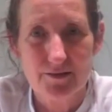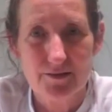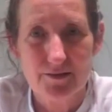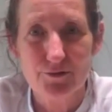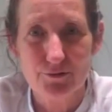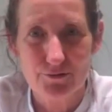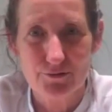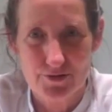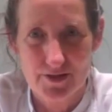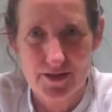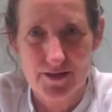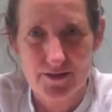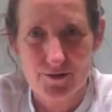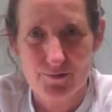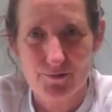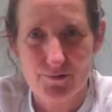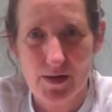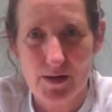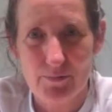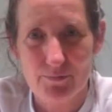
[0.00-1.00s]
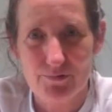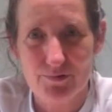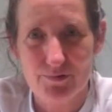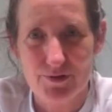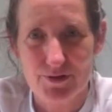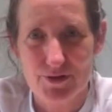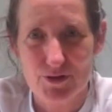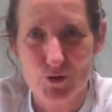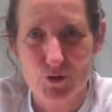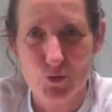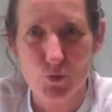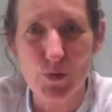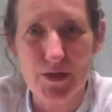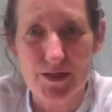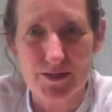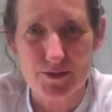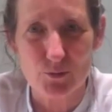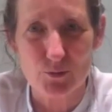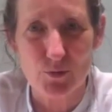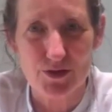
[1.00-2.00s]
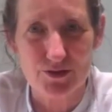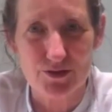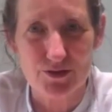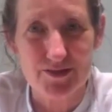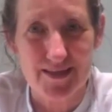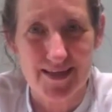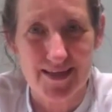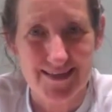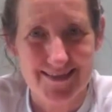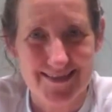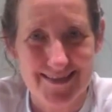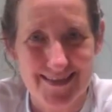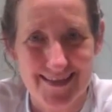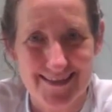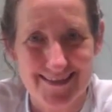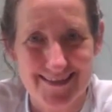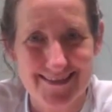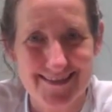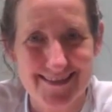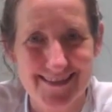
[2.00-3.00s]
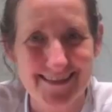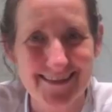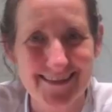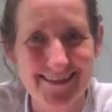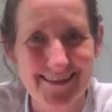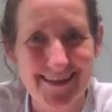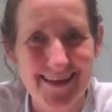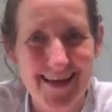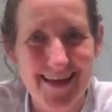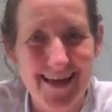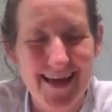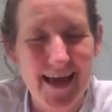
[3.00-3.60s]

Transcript: You'll think the grapefruit's sweet when you taste that seed,